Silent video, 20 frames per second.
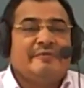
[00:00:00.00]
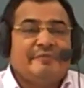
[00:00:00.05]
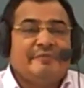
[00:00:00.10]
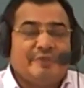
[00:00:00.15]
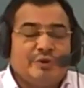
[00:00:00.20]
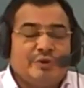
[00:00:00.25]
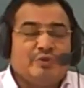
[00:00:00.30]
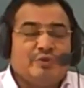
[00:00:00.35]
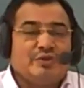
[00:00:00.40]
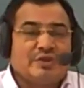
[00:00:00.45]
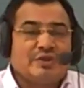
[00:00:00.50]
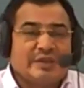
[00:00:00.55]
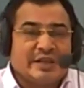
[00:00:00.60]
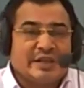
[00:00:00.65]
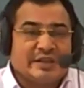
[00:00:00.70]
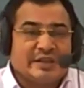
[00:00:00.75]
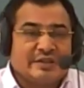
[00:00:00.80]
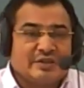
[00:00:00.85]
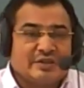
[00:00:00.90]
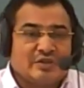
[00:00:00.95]
few
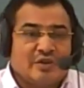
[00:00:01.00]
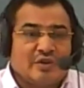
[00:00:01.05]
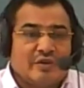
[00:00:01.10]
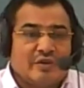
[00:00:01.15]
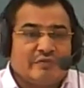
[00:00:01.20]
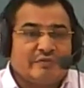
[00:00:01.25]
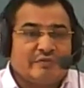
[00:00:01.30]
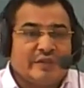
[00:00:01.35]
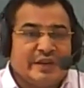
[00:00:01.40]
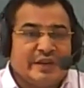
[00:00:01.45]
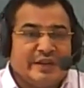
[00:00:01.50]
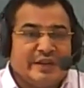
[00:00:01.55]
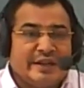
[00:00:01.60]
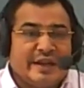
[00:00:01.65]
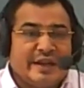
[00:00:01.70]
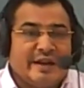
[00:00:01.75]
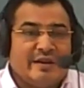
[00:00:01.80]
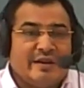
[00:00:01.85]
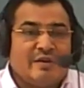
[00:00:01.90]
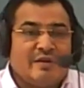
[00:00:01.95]
states of
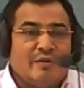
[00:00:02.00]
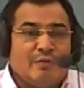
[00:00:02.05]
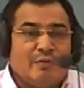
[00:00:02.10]
India